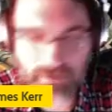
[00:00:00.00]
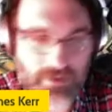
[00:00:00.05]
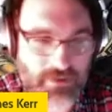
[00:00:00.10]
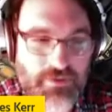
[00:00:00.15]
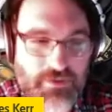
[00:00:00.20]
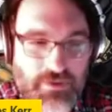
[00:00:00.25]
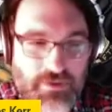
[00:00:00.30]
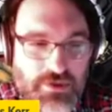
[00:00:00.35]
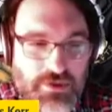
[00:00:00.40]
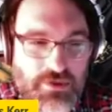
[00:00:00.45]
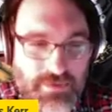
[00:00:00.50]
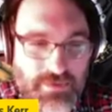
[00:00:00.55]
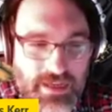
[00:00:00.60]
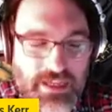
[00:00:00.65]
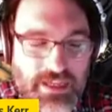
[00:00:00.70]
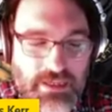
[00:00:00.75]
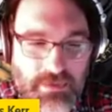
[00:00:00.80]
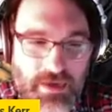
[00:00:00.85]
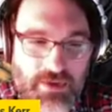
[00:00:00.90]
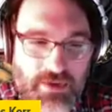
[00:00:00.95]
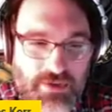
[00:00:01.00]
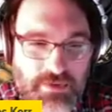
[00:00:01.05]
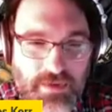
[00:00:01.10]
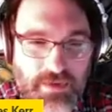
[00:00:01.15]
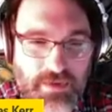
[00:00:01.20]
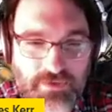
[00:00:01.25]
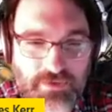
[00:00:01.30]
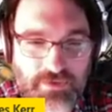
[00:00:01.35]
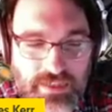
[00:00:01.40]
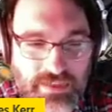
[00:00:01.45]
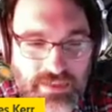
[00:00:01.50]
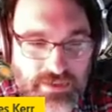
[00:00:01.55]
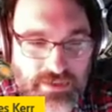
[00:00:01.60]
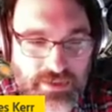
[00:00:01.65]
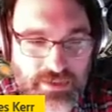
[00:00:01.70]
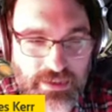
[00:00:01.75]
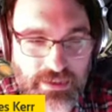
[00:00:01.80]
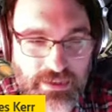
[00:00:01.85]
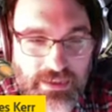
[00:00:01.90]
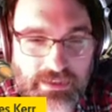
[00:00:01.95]
have a tremendous amount of respect for Steven
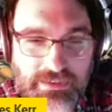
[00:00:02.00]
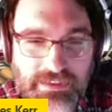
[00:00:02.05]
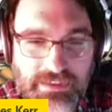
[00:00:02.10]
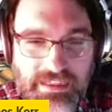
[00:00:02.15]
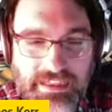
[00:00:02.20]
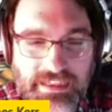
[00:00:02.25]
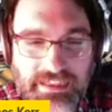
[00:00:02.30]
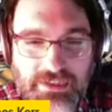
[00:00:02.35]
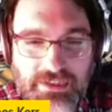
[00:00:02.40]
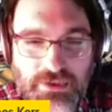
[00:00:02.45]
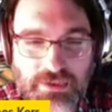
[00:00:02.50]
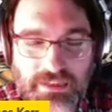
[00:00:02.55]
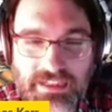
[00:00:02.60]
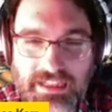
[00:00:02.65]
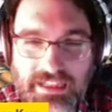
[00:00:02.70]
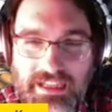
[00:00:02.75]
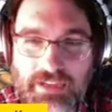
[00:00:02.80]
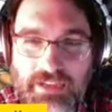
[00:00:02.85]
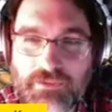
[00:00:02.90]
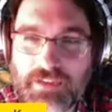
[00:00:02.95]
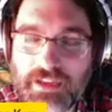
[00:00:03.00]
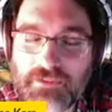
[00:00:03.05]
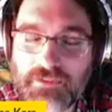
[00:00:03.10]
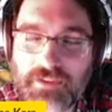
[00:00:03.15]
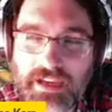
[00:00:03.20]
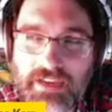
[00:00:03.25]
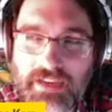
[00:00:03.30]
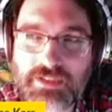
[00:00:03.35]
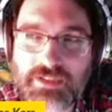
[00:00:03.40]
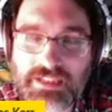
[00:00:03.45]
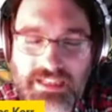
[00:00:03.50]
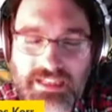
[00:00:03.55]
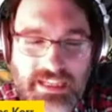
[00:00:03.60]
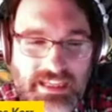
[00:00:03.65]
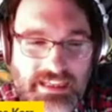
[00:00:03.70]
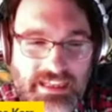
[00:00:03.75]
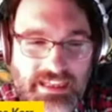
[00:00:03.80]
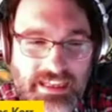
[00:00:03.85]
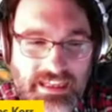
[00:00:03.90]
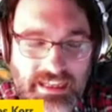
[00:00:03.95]
Seagal. Like, certainly, if if I ever
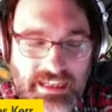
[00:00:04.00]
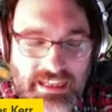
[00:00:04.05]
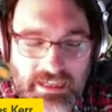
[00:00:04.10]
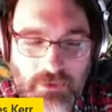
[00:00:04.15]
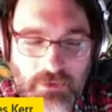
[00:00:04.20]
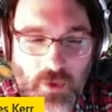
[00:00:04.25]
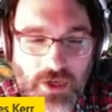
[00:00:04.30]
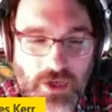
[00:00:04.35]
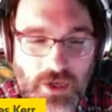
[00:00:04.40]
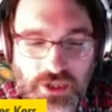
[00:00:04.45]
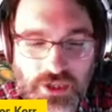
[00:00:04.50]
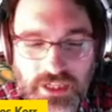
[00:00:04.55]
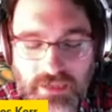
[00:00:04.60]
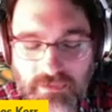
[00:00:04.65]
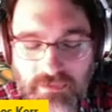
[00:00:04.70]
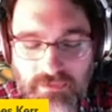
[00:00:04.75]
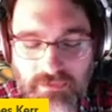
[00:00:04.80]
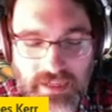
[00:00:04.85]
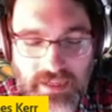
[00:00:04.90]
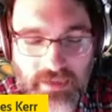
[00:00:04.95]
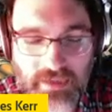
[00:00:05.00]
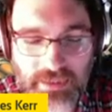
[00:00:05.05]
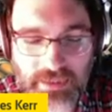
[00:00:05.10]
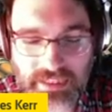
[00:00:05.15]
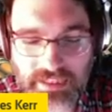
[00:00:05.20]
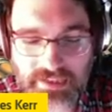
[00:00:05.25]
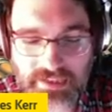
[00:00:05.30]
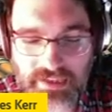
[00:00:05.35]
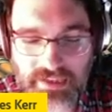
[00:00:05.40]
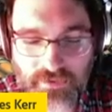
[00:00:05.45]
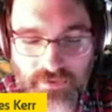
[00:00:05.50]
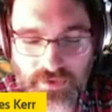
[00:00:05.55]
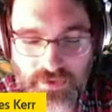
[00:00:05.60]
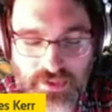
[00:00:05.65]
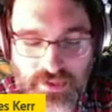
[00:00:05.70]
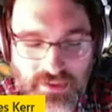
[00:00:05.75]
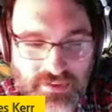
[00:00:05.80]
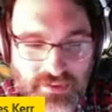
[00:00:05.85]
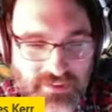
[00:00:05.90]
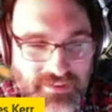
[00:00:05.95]
did, then the watching him be a police
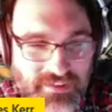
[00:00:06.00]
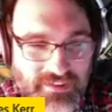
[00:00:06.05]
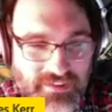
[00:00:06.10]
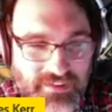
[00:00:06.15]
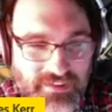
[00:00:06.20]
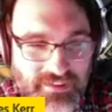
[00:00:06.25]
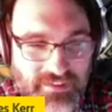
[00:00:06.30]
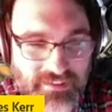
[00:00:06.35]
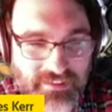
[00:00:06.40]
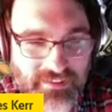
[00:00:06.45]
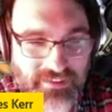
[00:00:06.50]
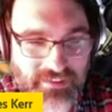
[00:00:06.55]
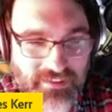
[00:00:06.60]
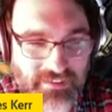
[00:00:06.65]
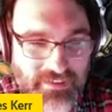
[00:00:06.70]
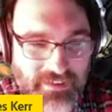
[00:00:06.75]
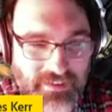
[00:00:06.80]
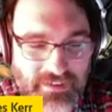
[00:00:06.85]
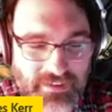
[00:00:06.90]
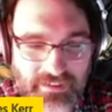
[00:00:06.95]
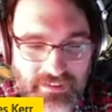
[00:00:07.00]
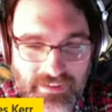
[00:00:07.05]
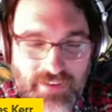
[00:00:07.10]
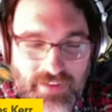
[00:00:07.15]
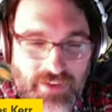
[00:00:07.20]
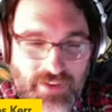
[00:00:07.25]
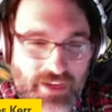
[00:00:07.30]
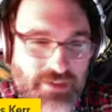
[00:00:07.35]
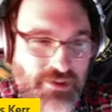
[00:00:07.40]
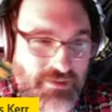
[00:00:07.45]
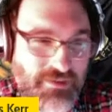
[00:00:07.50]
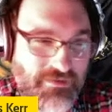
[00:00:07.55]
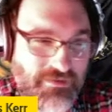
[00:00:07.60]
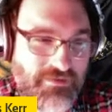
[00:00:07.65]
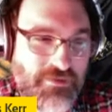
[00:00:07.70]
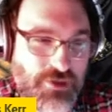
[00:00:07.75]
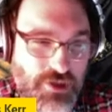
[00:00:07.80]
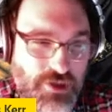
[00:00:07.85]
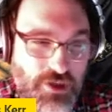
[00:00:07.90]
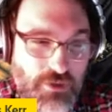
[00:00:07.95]
officer on a, on a live action
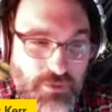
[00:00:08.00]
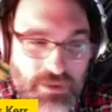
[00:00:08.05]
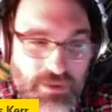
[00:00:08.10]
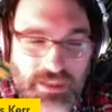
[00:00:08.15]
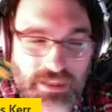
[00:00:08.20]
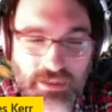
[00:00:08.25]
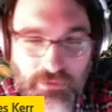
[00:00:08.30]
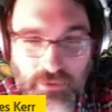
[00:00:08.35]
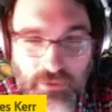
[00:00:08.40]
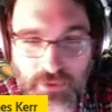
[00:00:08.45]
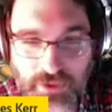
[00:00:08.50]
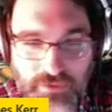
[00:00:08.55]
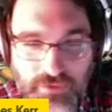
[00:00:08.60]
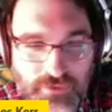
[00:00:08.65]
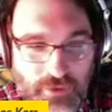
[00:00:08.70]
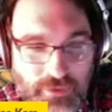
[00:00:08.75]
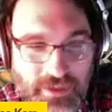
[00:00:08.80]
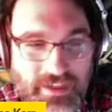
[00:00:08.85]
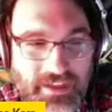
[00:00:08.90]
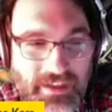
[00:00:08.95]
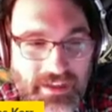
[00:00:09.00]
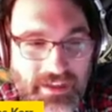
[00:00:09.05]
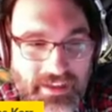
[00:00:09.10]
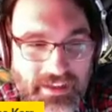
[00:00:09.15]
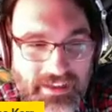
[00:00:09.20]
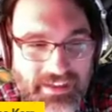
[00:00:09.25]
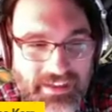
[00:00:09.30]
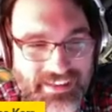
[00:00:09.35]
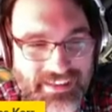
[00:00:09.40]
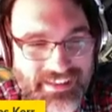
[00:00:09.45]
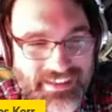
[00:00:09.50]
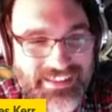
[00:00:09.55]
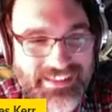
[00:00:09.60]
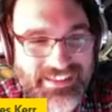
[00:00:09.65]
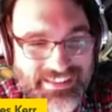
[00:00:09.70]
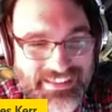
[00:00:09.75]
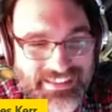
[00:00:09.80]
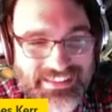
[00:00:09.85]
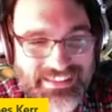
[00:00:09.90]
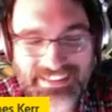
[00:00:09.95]
show really. Yeah, that was that was cringe.
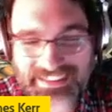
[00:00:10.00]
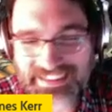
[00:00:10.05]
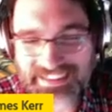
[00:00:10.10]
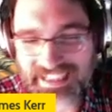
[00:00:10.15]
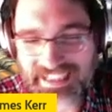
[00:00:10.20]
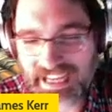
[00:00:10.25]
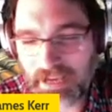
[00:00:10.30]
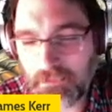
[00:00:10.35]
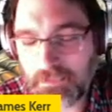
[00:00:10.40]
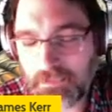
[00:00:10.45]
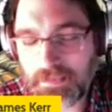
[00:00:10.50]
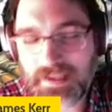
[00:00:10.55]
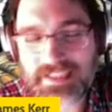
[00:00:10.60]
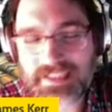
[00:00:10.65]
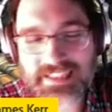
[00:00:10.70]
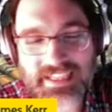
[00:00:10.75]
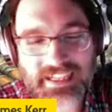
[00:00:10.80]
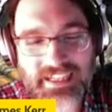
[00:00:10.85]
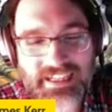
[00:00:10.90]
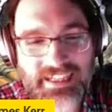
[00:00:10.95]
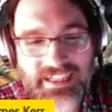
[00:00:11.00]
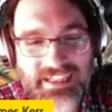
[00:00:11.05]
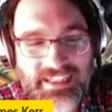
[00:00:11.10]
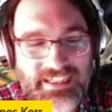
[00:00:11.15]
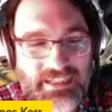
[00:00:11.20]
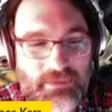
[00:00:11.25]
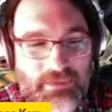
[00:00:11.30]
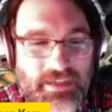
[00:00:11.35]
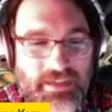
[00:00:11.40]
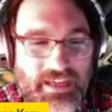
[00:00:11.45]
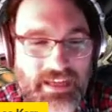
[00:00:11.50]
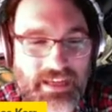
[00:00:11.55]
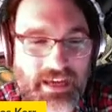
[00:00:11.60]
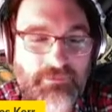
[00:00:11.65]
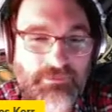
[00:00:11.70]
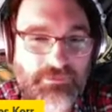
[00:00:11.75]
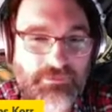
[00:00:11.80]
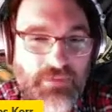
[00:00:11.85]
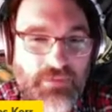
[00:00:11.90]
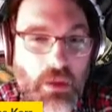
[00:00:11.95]
Yeah, but uh, but yeah,
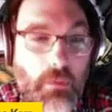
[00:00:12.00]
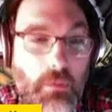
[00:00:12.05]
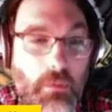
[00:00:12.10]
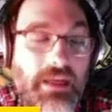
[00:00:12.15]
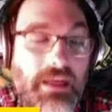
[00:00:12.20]
but he